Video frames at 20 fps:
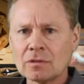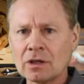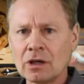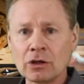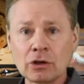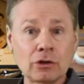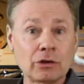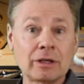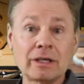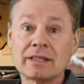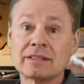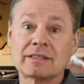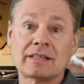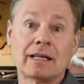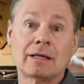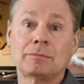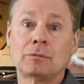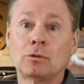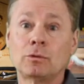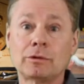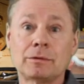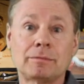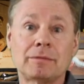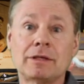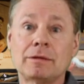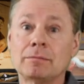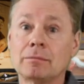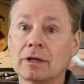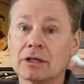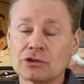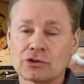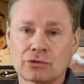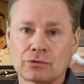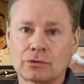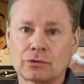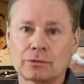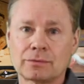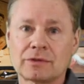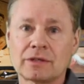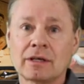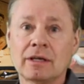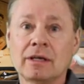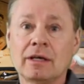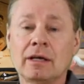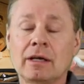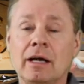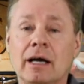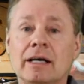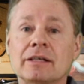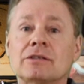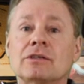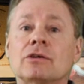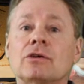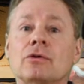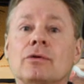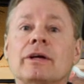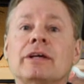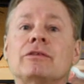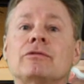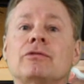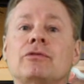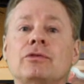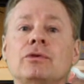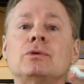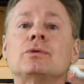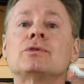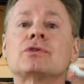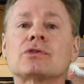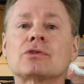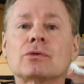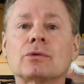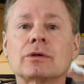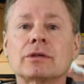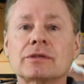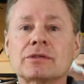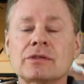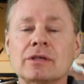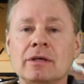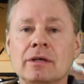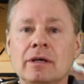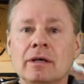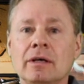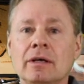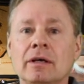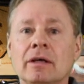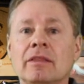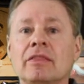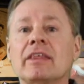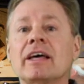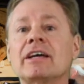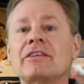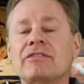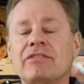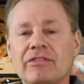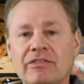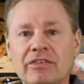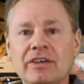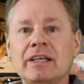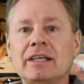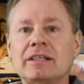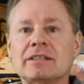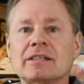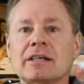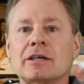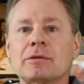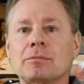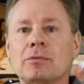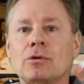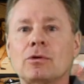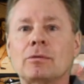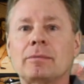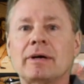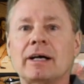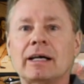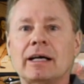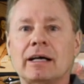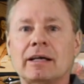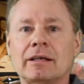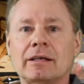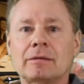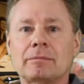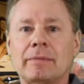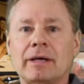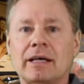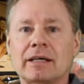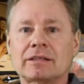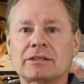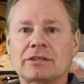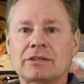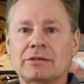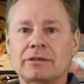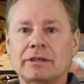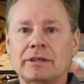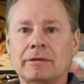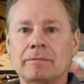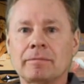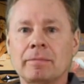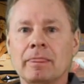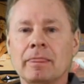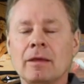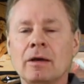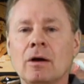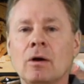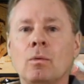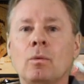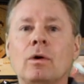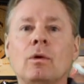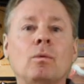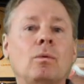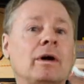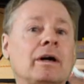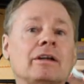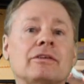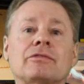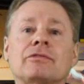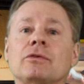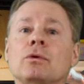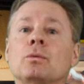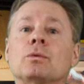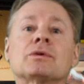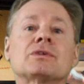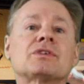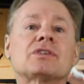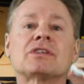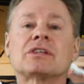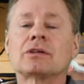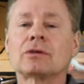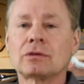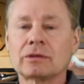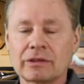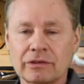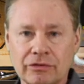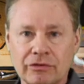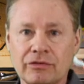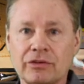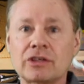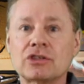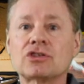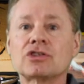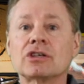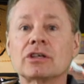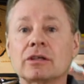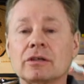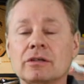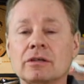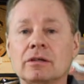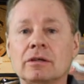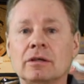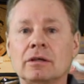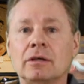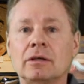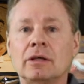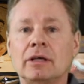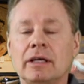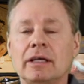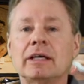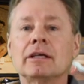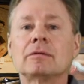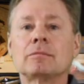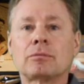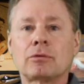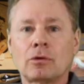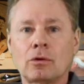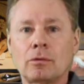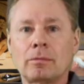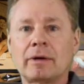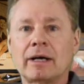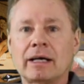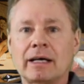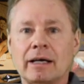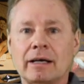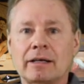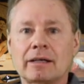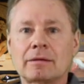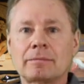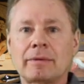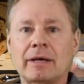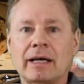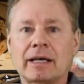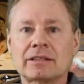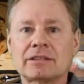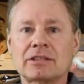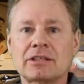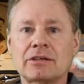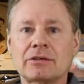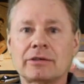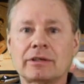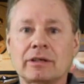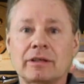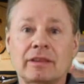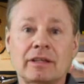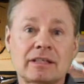A good example would be mushrooms as a great food source that feeds our probiotic bacteria. Well, what if we're still deficient in probiotic bacteria?